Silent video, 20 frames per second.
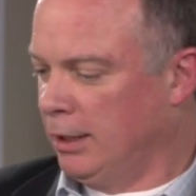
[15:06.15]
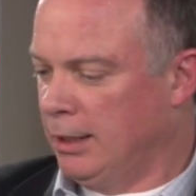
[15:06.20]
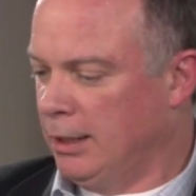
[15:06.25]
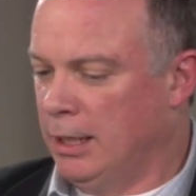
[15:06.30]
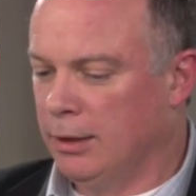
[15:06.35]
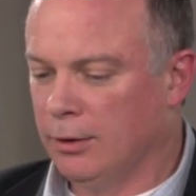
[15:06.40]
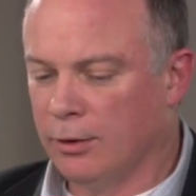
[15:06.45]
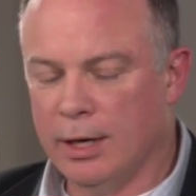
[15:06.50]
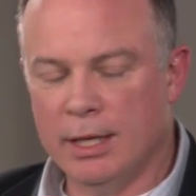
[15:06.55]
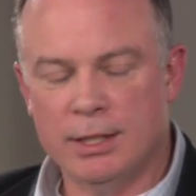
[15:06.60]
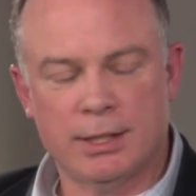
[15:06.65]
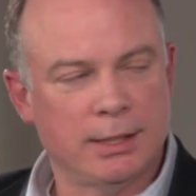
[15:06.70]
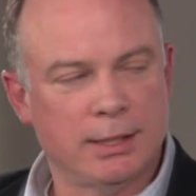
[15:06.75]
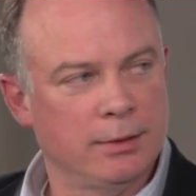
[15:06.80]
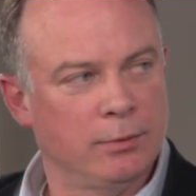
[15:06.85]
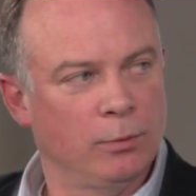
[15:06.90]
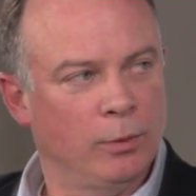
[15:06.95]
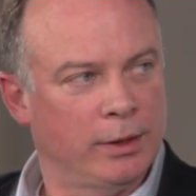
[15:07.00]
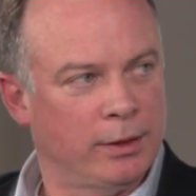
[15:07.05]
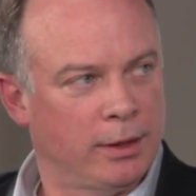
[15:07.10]
It integrates
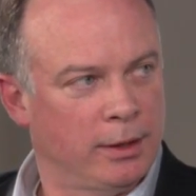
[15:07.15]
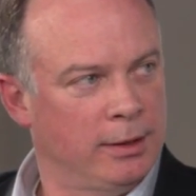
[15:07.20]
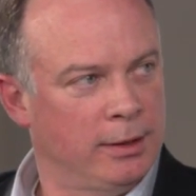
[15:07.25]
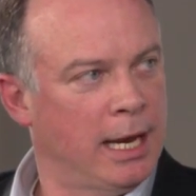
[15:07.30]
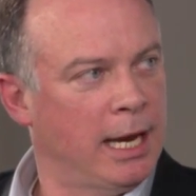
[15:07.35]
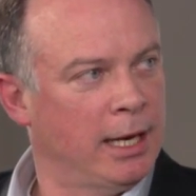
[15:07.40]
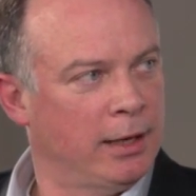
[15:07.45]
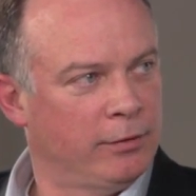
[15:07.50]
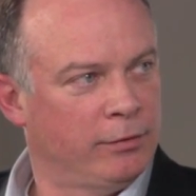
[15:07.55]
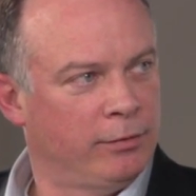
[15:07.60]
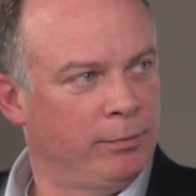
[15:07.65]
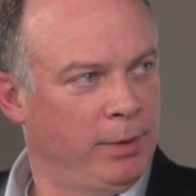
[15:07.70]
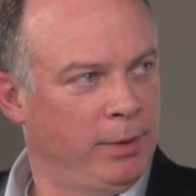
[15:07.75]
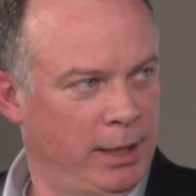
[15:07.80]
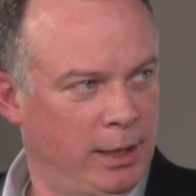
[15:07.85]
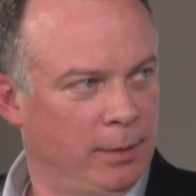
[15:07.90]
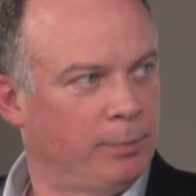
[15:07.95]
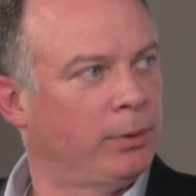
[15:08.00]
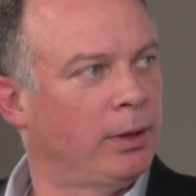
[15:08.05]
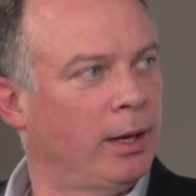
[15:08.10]
with the native
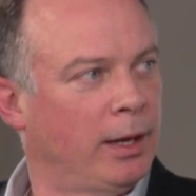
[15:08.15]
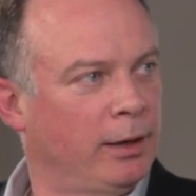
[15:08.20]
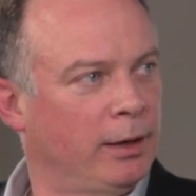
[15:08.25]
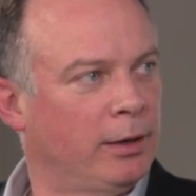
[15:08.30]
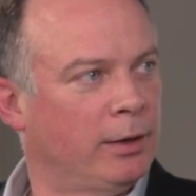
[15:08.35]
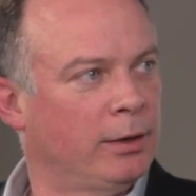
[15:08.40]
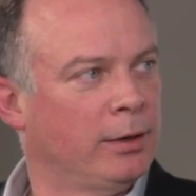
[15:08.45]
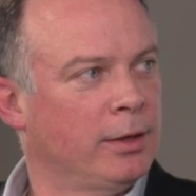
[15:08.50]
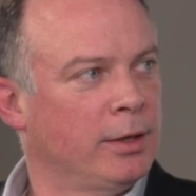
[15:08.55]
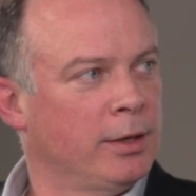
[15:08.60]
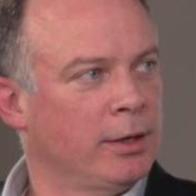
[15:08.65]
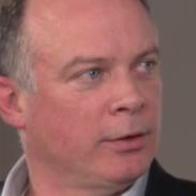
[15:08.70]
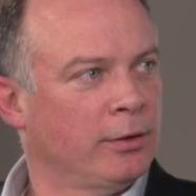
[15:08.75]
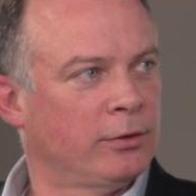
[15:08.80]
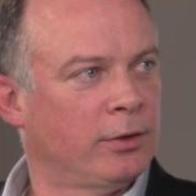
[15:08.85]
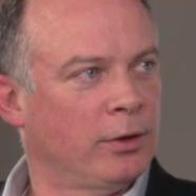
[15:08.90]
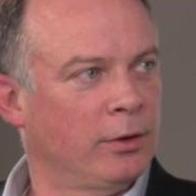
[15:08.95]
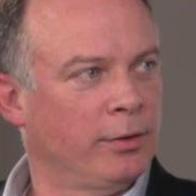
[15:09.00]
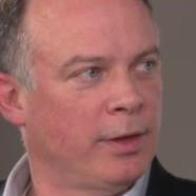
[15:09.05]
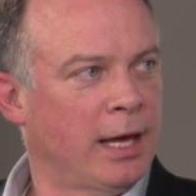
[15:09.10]
media player,
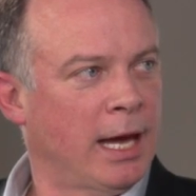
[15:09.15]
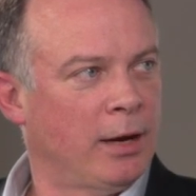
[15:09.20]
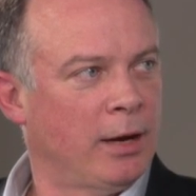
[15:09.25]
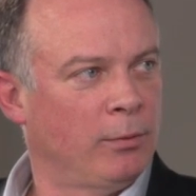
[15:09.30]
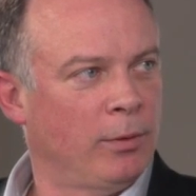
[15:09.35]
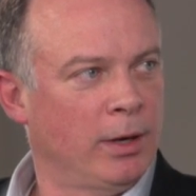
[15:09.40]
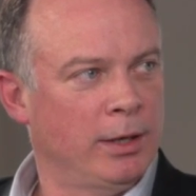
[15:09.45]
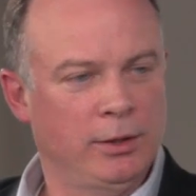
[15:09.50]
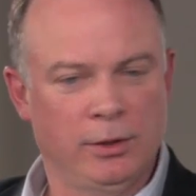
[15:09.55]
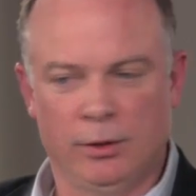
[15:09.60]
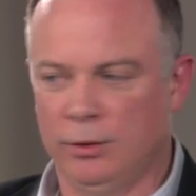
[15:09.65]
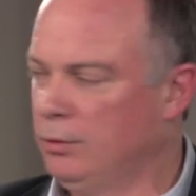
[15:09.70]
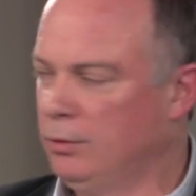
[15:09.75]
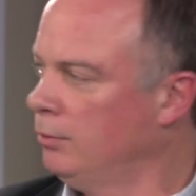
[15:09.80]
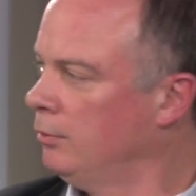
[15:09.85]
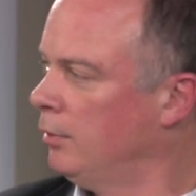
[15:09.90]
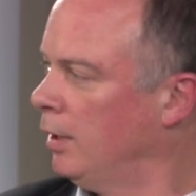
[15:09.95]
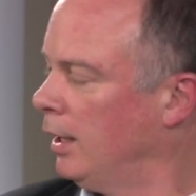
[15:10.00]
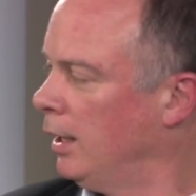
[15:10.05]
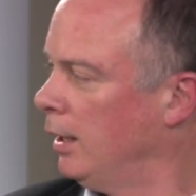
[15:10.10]
so that when
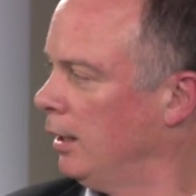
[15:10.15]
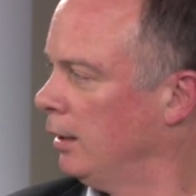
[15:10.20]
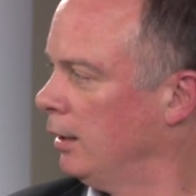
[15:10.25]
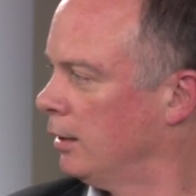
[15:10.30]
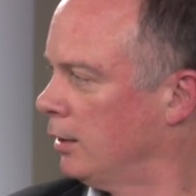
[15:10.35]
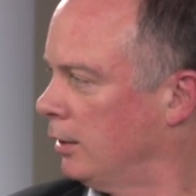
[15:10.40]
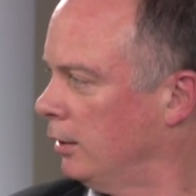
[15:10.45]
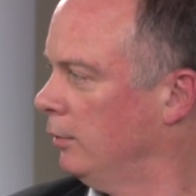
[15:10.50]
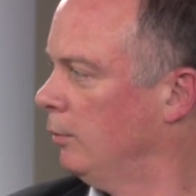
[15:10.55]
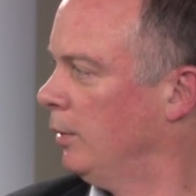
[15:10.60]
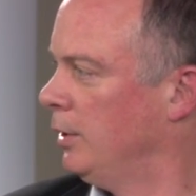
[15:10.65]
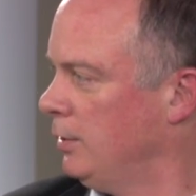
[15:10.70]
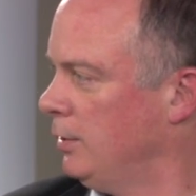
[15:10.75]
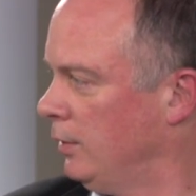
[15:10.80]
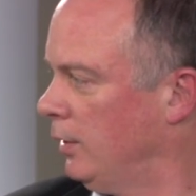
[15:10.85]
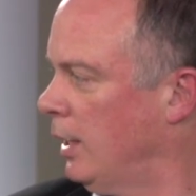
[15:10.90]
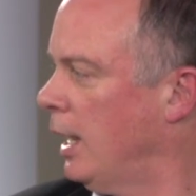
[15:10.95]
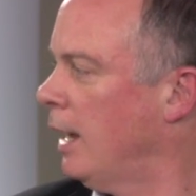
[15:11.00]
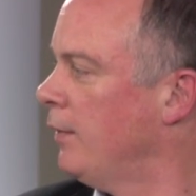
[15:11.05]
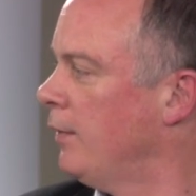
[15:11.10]
you
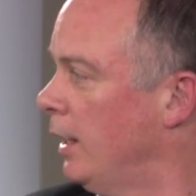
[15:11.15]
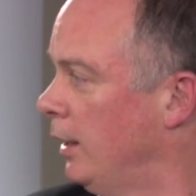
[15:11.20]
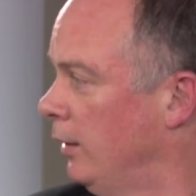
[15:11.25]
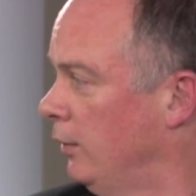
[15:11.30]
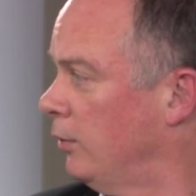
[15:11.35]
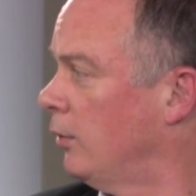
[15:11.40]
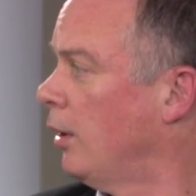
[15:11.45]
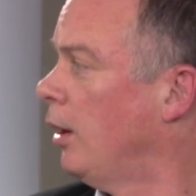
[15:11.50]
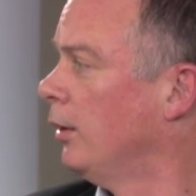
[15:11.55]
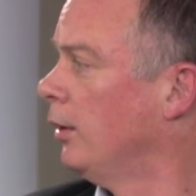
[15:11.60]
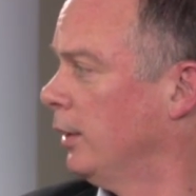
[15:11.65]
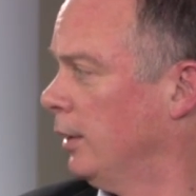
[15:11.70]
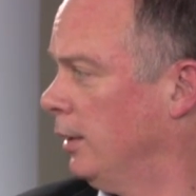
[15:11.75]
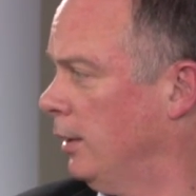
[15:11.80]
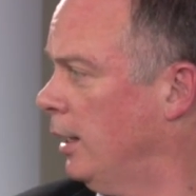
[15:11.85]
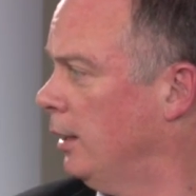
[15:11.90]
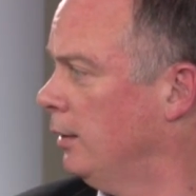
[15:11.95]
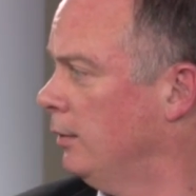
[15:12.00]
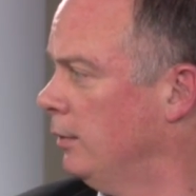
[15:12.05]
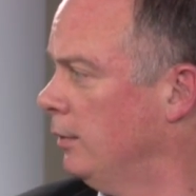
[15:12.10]
have that installed
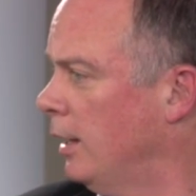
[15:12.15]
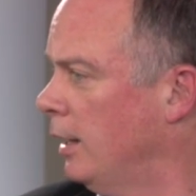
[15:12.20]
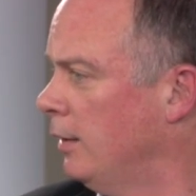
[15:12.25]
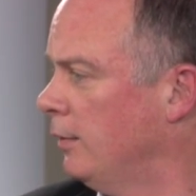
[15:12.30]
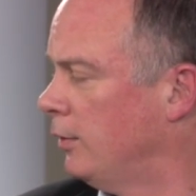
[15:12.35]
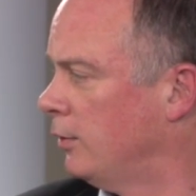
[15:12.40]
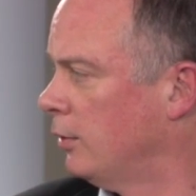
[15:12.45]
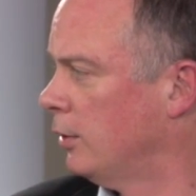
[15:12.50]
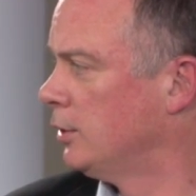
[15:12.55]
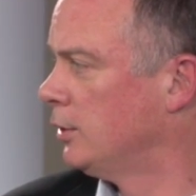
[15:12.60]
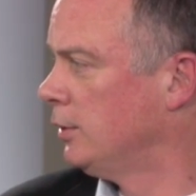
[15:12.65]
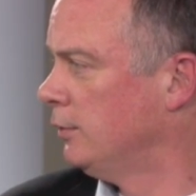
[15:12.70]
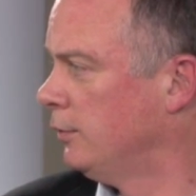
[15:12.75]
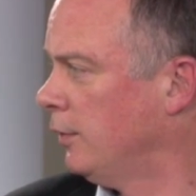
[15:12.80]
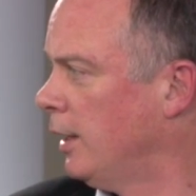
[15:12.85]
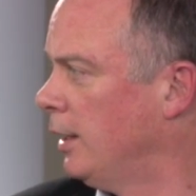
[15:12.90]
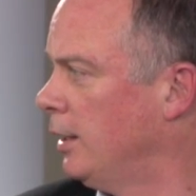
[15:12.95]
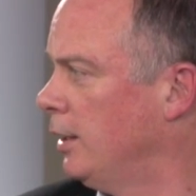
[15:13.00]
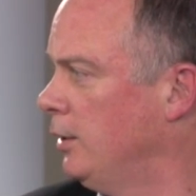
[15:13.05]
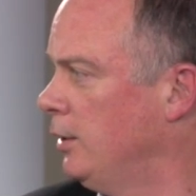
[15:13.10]
and search and
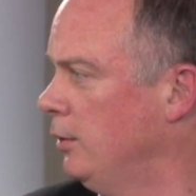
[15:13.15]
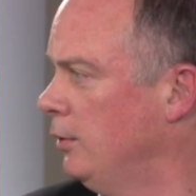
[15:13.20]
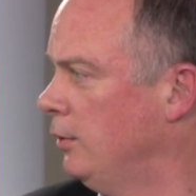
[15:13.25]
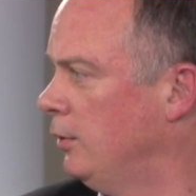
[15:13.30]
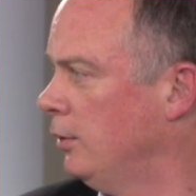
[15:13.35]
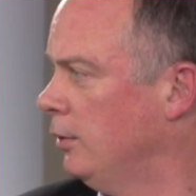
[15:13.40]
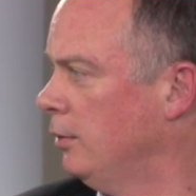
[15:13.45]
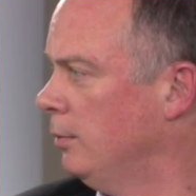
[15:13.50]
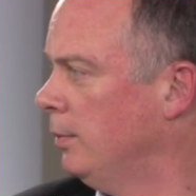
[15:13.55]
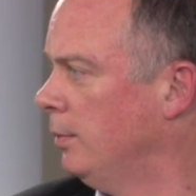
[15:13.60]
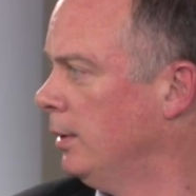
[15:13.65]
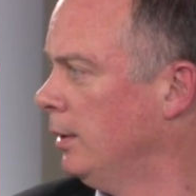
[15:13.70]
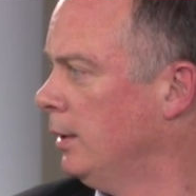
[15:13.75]
find a YouTube